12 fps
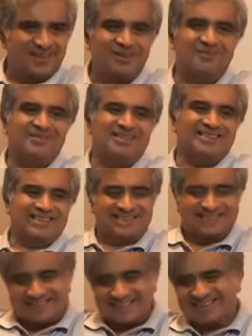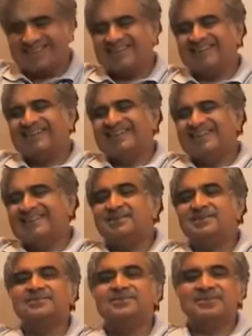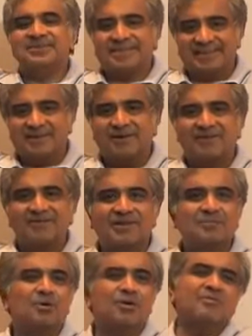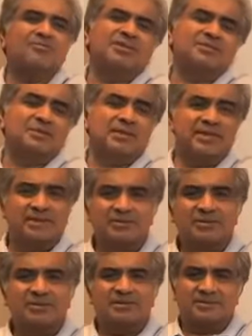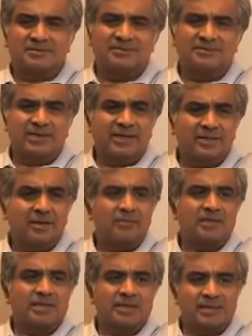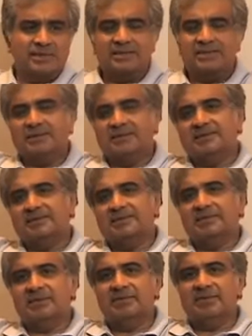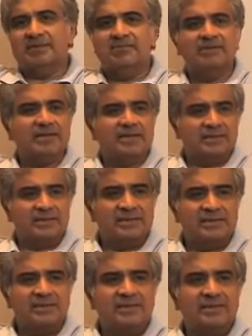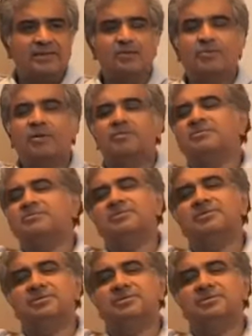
always does. So he always felt more comfortable, and he was very accommodating. Uh, I mean, he never had any real ego problems. He